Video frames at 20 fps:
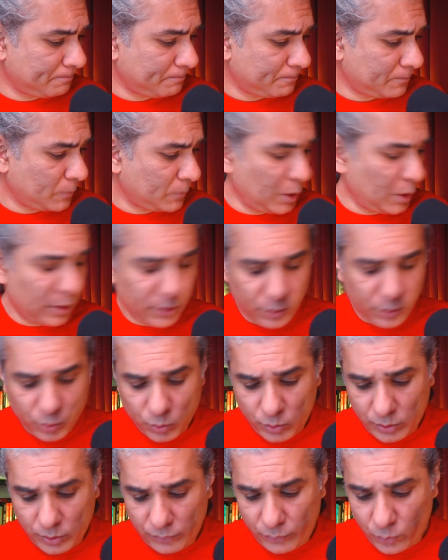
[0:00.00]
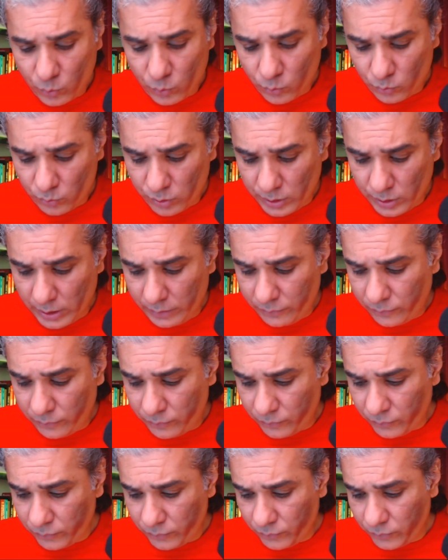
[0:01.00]
You know, you if you give
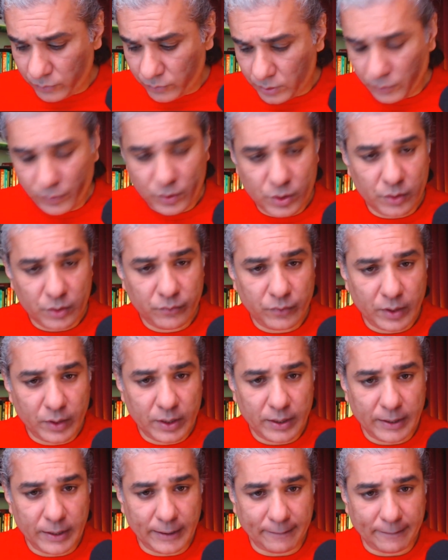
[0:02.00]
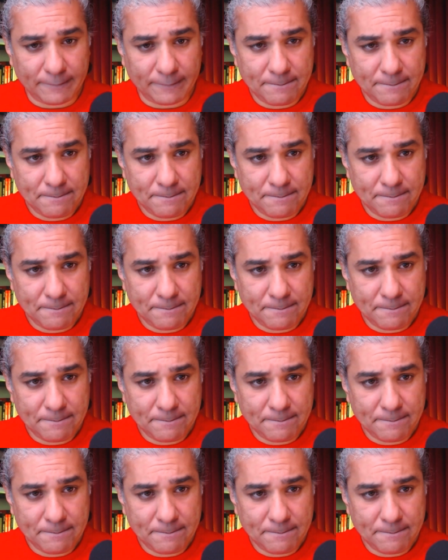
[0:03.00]
sufficient funding